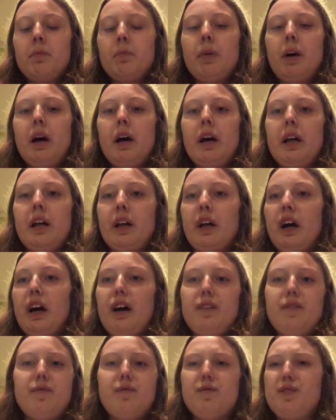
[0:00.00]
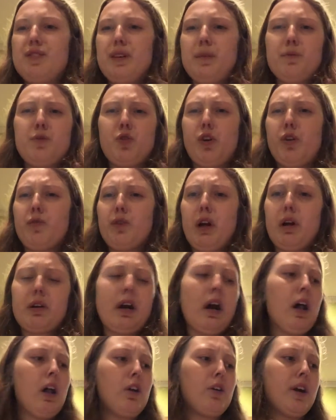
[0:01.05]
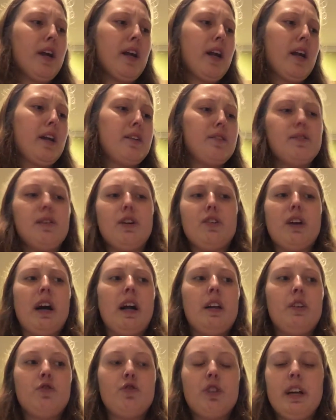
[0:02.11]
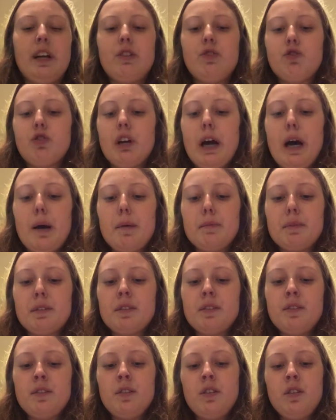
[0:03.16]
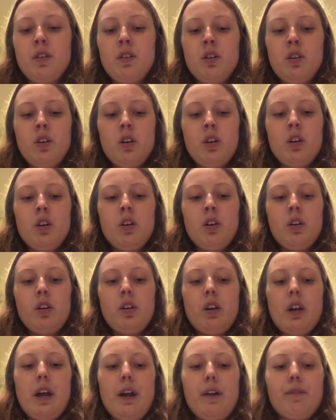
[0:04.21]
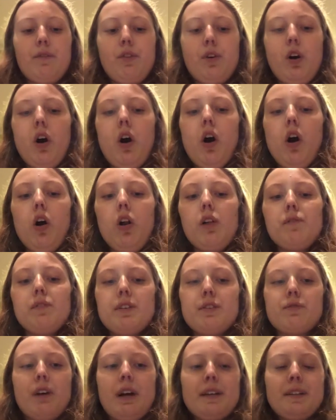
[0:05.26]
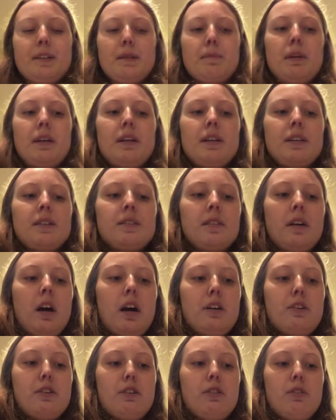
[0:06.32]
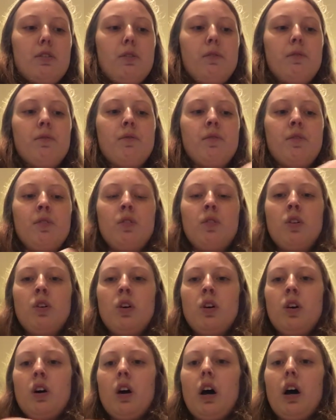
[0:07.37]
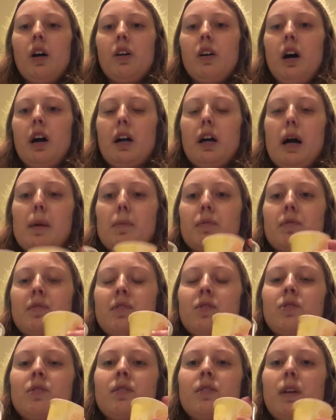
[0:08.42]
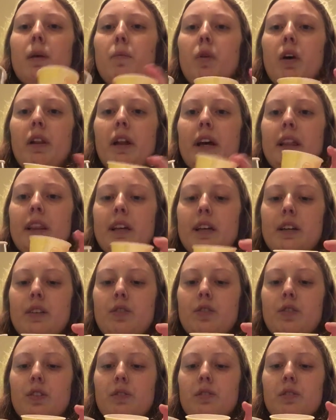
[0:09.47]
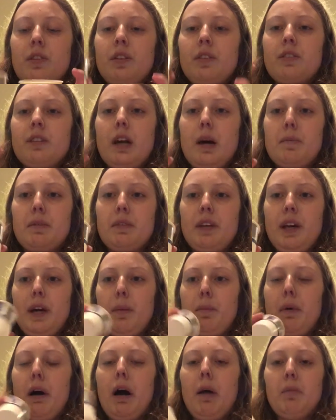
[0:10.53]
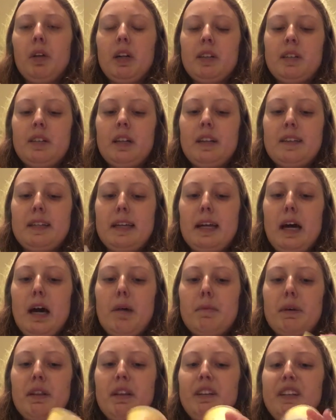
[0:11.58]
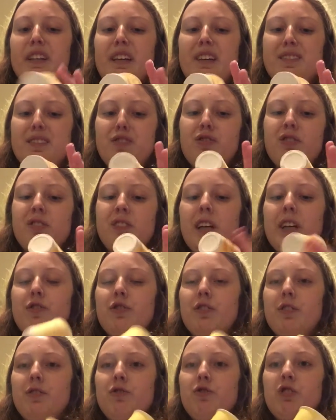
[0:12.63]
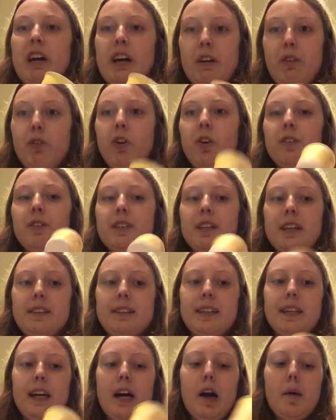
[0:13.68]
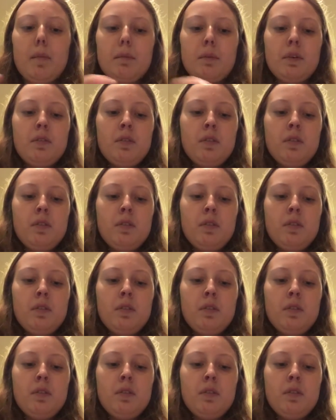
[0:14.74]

but it got some sort of weird coloring in it, so I had to change cups. And for all of these recipes, I do a cup somewhat like these two. So this cup is like a Publix Dixie cup, and then this is just a general Dixie cup.